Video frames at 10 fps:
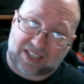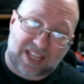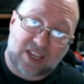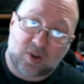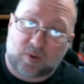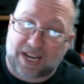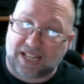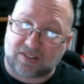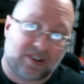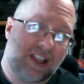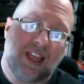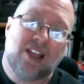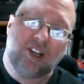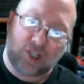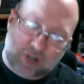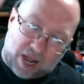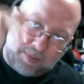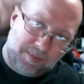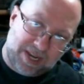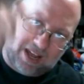that you want answered, drop
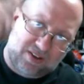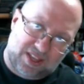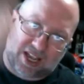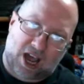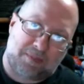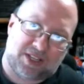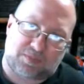them down in the comments